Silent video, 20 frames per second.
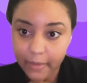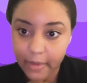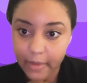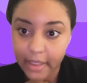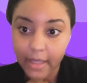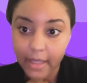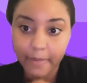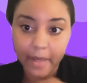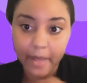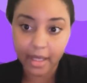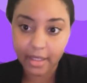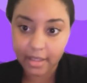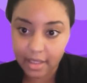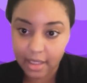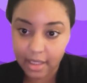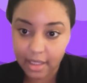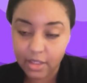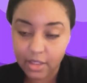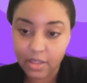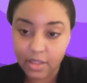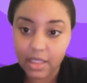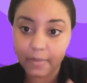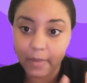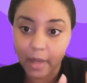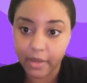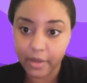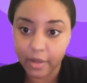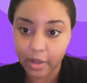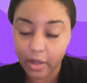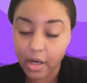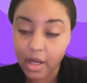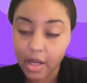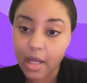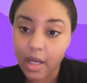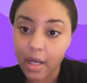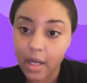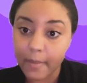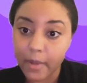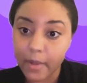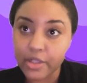like Backstage and some other
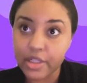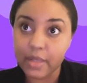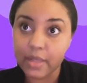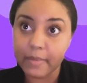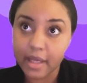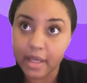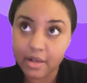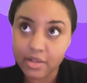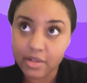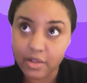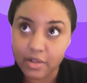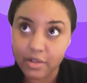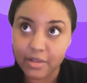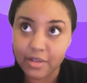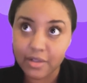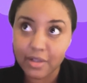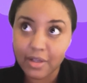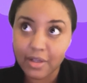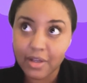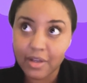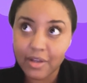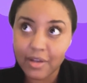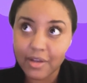emerging managers,